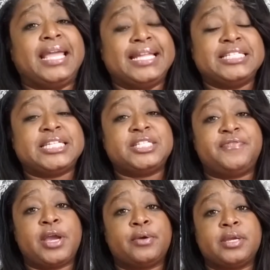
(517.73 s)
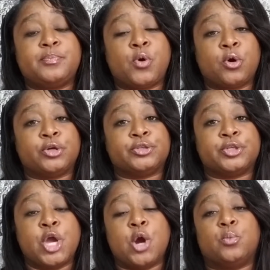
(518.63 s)
It is just very
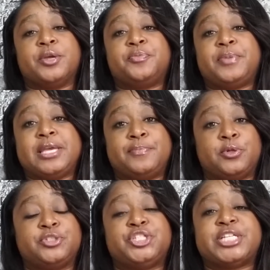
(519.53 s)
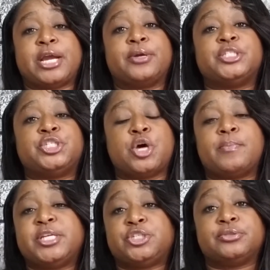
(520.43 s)
important with people sharing so
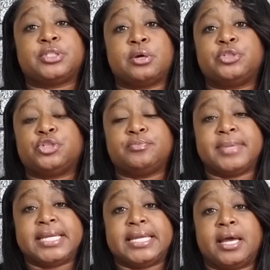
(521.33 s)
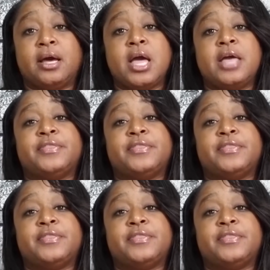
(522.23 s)
much on social media